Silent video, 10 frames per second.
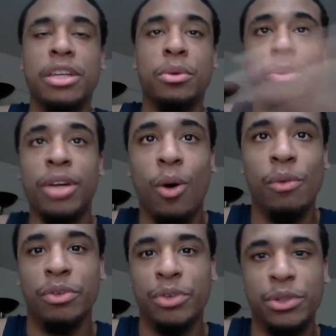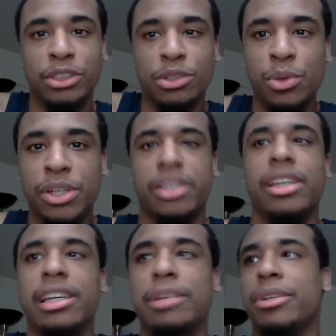It would have been over if you didn't do
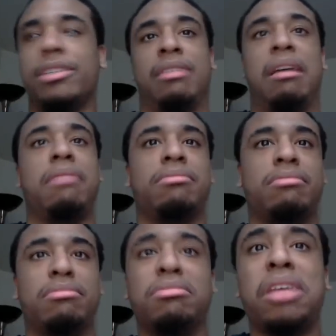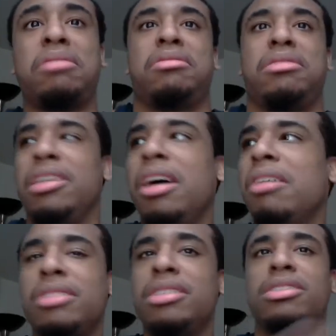anything. But no, it's